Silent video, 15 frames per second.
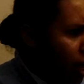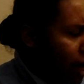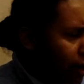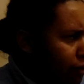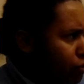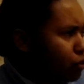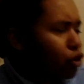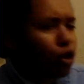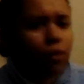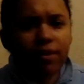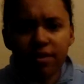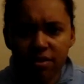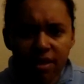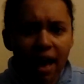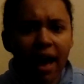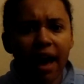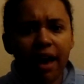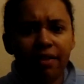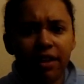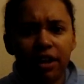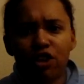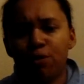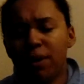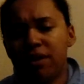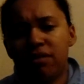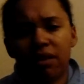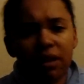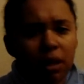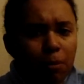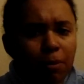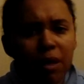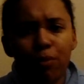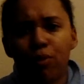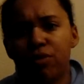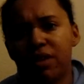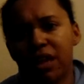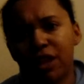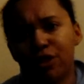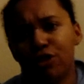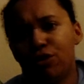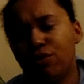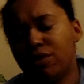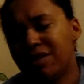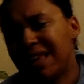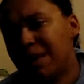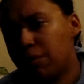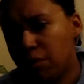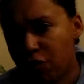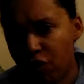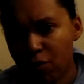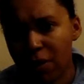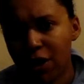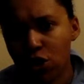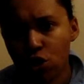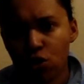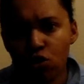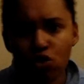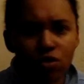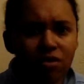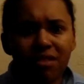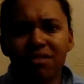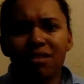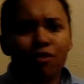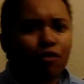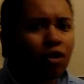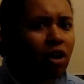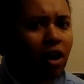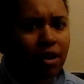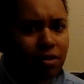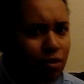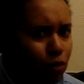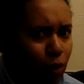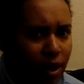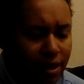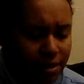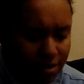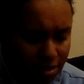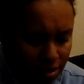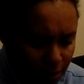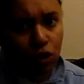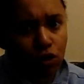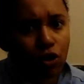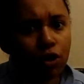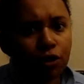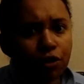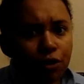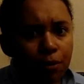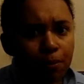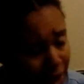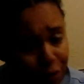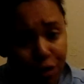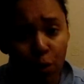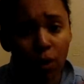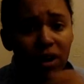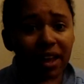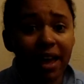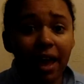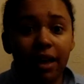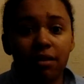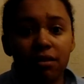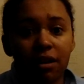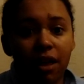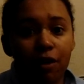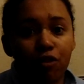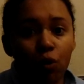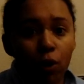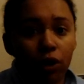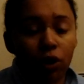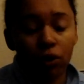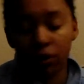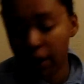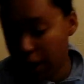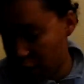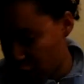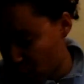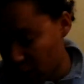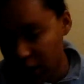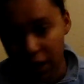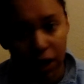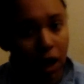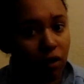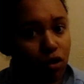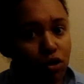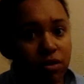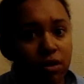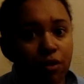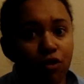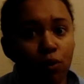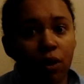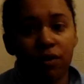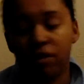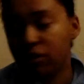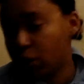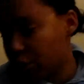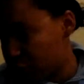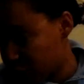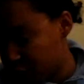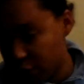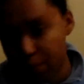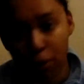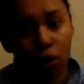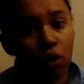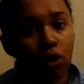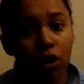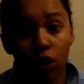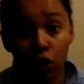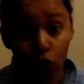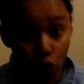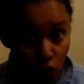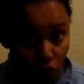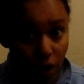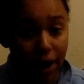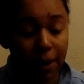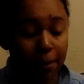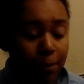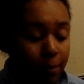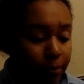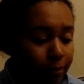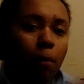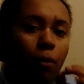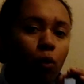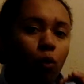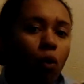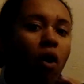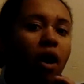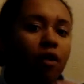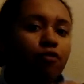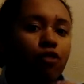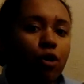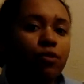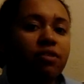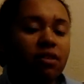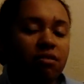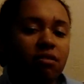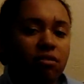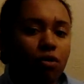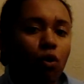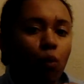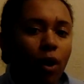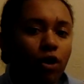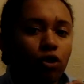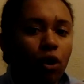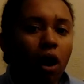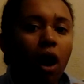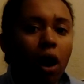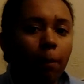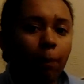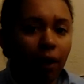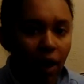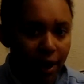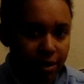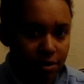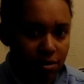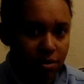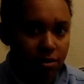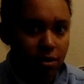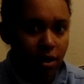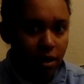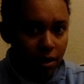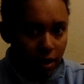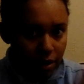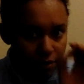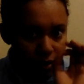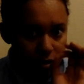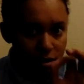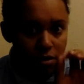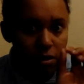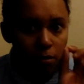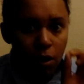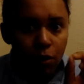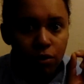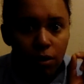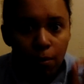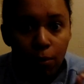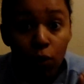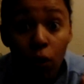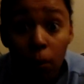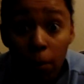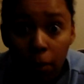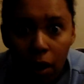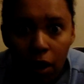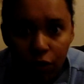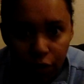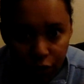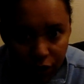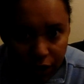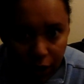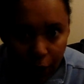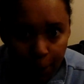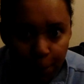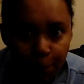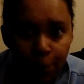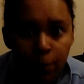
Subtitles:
And, you know, it's that, and then it's basically people telling you the same information, just in different kinds of ways. It's good, everyone eggs everyone on, everyone encourages everyone, there's lots of support, great. But what I've noticed is that when your uplines, and this is the most important part of the video,